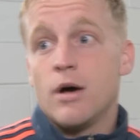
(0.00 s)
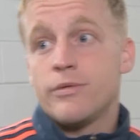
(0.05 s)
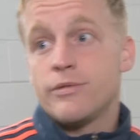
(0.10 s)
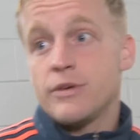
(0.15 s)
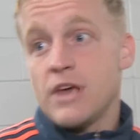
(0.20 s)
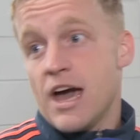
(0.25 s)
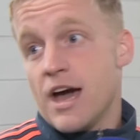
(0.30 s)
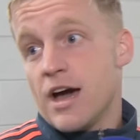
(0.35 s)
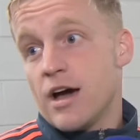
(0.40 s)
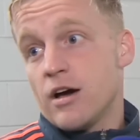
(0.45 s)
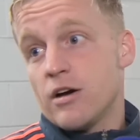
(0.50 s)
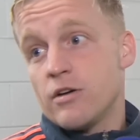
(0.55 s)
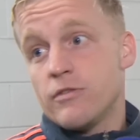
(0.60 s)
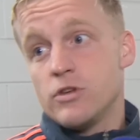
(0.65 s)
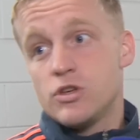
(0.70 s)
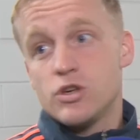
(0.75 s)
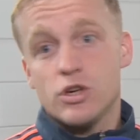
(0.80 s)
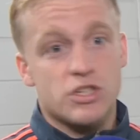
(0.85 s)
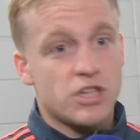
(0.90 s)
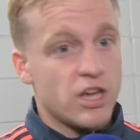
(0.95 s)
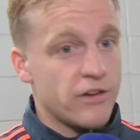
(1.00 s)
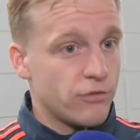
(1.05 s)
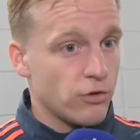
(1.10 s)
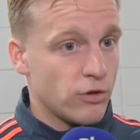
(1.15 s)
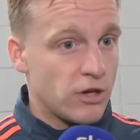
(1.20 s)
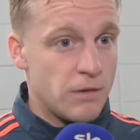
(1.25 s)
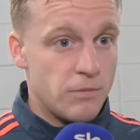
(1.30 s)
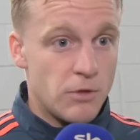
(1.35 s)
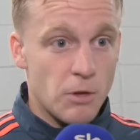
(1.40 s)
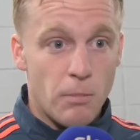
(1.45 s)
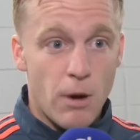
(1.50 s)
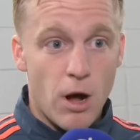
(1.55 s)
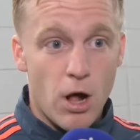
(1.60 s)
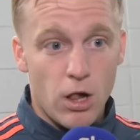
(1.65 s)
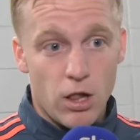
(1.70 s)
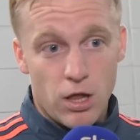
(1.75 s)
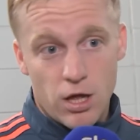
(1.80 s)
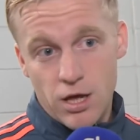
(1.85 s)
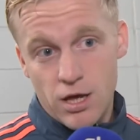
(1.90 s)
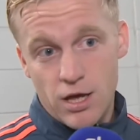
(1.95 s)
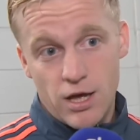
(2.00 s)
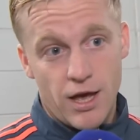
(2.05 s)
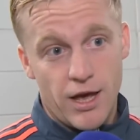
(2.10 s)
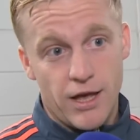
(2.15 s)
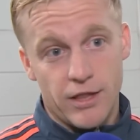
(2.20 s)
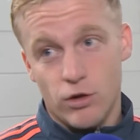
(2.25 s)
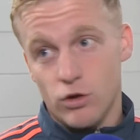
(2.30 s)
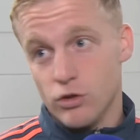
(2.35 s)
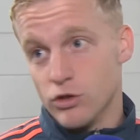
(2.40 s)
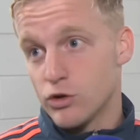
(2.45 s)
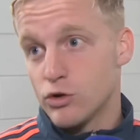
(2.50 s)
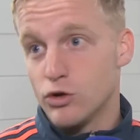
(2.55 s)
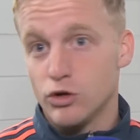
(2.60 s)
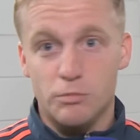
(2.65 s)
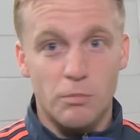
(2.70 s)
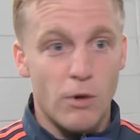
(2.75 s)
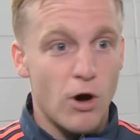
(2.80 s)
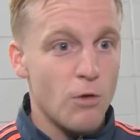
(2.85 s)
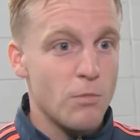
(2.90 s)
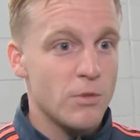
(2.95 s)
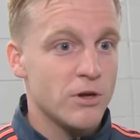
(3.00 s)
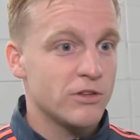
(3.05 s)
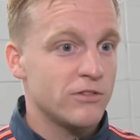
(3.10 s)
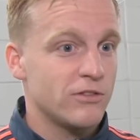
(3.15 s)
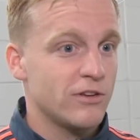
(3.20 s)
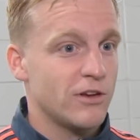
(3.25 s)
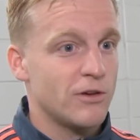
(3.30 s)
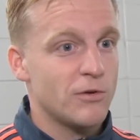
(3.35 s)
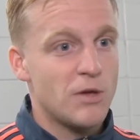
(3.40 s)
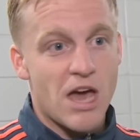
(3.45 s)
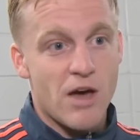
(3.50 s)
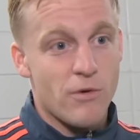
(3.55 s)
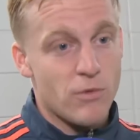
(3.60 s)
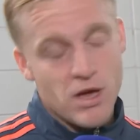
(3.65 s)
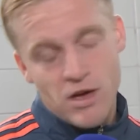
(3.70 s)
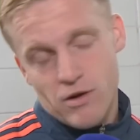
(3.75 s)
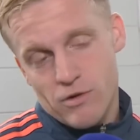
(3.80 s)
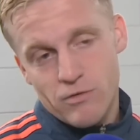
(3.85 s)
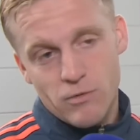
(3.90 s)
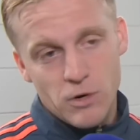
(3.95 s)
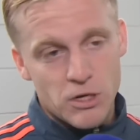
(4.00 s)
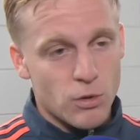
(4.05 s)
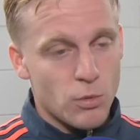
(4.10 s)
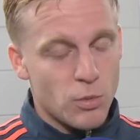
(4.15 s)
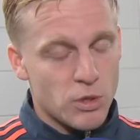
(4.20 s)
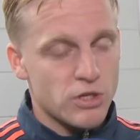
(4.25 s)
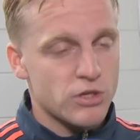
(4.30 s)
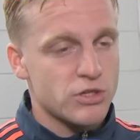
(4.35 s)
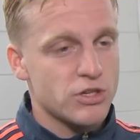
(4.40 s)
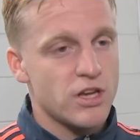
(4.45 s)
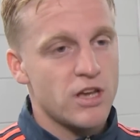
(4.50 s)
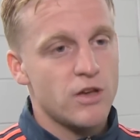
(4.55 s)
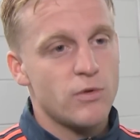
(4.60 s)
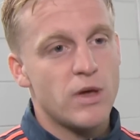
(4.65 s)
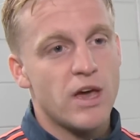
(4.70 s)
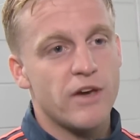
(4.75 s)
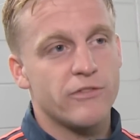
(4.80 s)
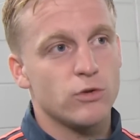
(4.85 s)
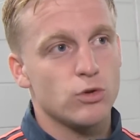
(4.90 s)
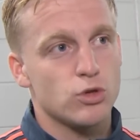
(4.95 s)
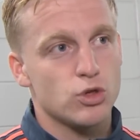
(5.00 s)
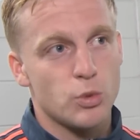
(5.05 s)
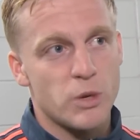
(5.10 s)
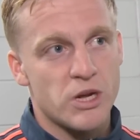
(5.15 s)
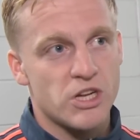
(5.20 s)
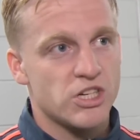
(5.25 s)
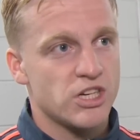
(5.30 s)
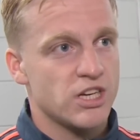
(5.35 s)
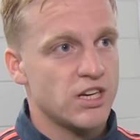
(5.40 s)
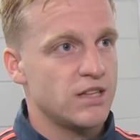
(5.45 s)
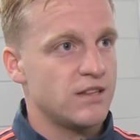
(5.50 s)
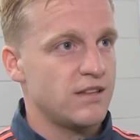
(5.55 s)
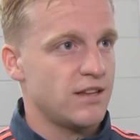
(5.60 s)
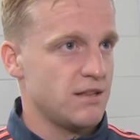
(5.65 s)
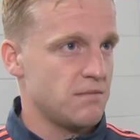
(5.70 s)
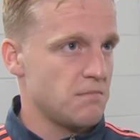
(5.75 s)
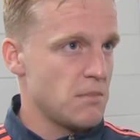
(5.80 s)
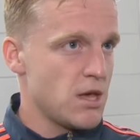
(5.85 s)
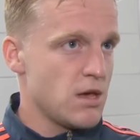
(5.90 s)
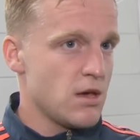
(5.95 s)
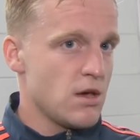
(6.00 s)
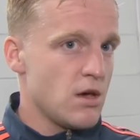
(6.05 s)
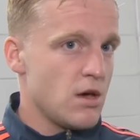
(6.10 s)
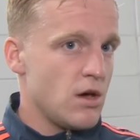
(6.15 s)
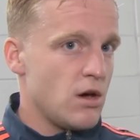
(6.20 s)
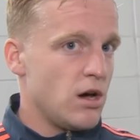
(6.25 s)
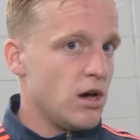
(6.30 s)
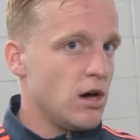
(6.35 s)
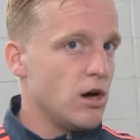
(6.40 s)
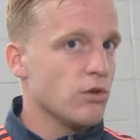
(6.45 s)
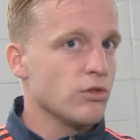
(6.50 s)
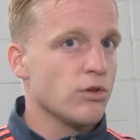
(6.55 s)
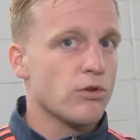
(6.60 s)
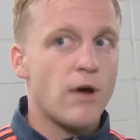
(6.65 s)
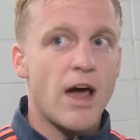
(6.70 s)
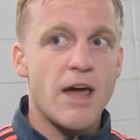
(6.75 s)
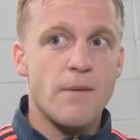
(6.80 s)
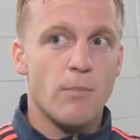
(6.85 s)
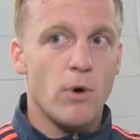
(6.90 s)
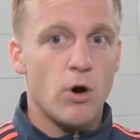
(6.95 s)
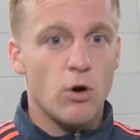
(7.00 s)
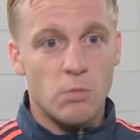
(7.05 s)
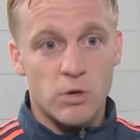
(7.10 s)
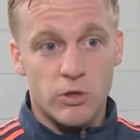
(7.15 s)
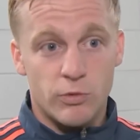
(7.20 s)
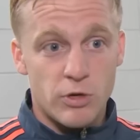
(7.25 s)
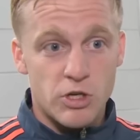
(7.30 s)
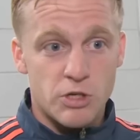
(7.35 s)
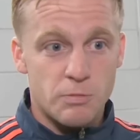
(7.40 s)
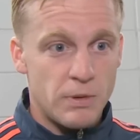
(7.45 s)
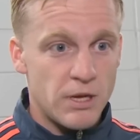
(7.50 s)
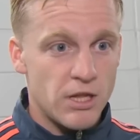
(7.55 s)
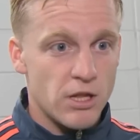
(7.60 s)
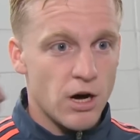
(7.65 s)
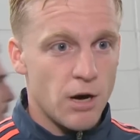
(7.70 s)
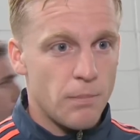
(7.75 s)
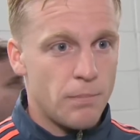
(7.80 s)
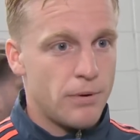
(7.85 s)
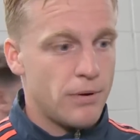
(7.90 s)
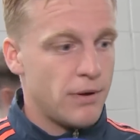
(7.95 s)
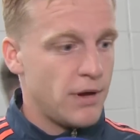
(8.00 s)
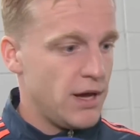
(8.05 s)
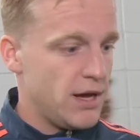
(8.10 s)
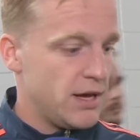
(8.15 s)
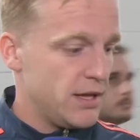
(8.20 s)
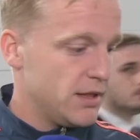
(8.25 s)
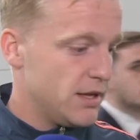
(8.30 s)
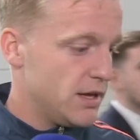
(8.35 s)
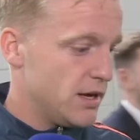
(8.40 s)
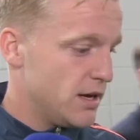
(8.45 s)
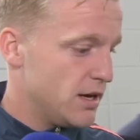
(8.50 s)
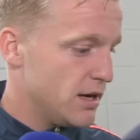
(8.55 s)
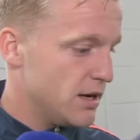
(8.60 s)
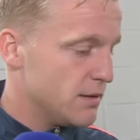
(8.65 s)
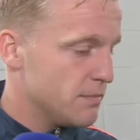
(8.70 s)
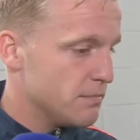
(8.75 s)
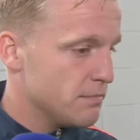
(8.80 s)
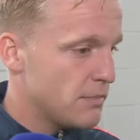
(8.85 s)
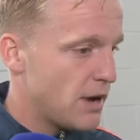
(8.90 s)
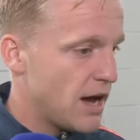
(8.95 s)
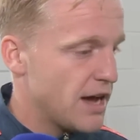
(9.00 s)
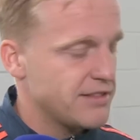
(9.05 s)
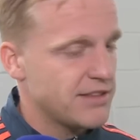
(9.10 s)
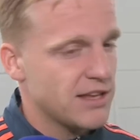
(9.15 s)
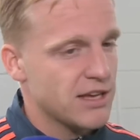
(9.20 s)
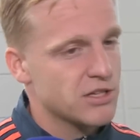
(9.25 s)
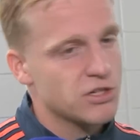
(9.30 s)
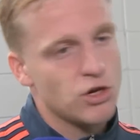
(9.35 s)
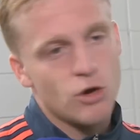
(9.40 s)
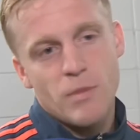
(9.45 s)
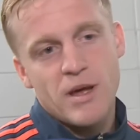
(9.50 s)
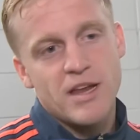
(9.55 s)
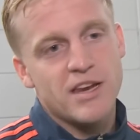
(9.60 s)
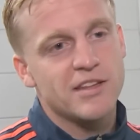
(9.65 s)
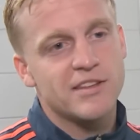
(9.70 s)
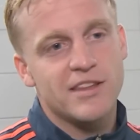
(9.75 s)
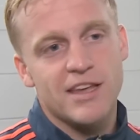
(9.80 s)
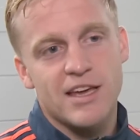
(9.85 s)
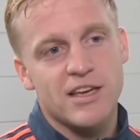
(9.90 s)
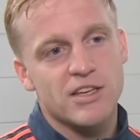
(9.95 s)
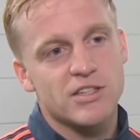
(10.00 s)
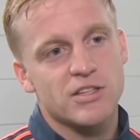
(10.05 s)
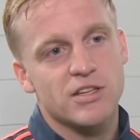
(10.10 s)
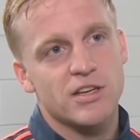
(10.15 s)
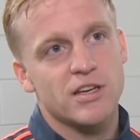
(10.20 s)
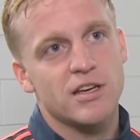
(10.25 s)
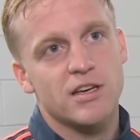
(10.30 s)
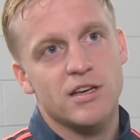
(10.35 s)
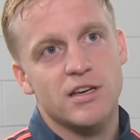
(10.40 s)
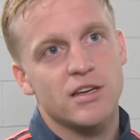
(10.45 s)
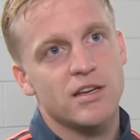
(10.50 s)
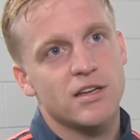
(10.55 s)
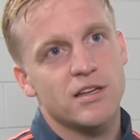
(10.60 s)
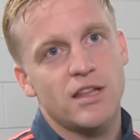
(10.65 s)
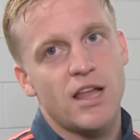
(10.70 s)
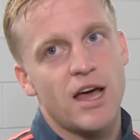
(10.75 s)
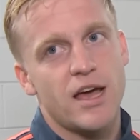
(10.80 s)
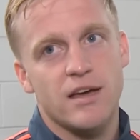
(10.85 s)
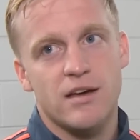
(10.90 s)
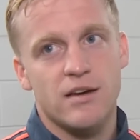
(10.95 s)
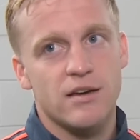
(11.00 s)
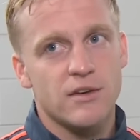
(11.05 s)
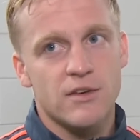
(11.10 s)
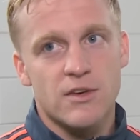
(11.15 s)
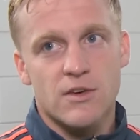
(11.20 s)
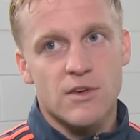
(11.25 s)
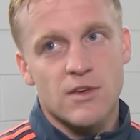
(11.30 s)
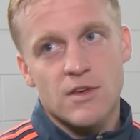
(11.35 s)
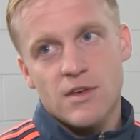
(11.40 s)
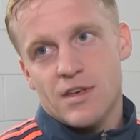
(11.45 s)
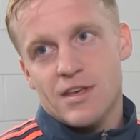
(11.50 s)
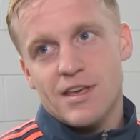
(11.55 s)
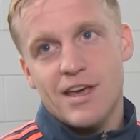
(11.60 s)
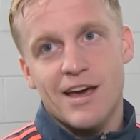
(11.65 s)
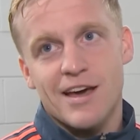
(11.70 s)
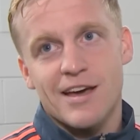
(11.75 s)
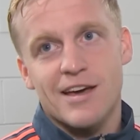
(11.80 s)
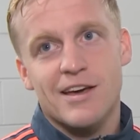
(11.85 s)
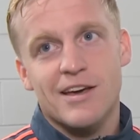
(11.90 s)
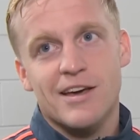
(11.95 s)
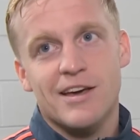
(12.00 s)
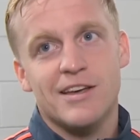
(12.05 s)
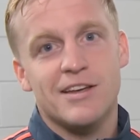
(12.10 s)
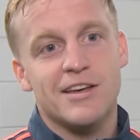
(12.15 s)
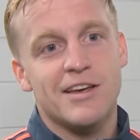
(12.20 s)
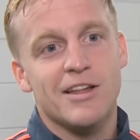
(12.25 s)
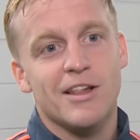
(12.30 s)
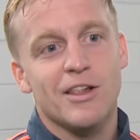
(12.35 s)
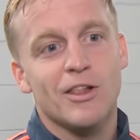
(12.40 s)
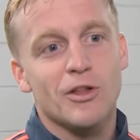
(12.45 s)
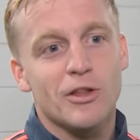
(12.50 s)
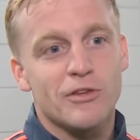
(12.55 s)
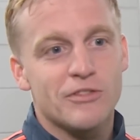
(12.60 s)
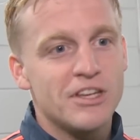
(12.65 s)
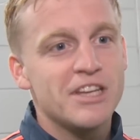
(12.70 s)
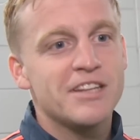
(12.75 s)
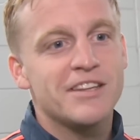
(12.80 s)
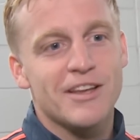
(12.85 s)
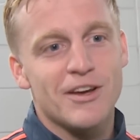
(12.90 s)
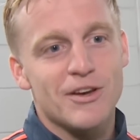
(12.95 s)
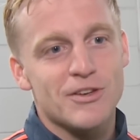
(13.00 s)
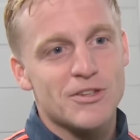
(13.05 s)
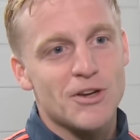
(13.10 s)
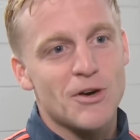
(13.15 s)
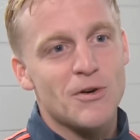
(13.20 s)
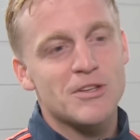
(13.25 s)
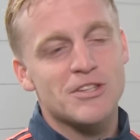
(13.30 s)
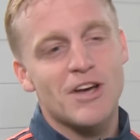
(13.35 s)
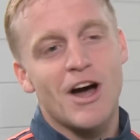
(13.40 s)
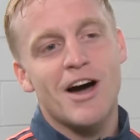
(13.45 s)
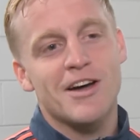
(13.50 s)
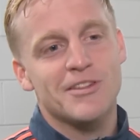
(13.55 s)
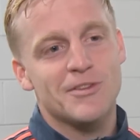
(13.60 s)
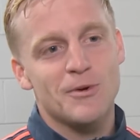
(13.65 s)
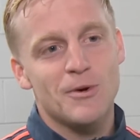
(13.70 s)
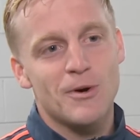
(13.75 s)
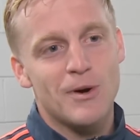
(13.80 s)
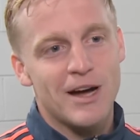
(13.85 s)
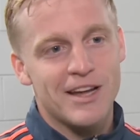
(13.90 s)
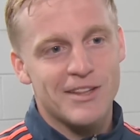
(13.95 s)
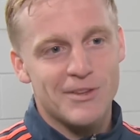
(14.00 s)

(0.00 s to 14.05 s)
Yeah, we just have to keep the ball, and on the good moment, what you say, we have to switch it, and on the right moment we speed up, and I think so many things, like yeah, a lot of details, so it's hard to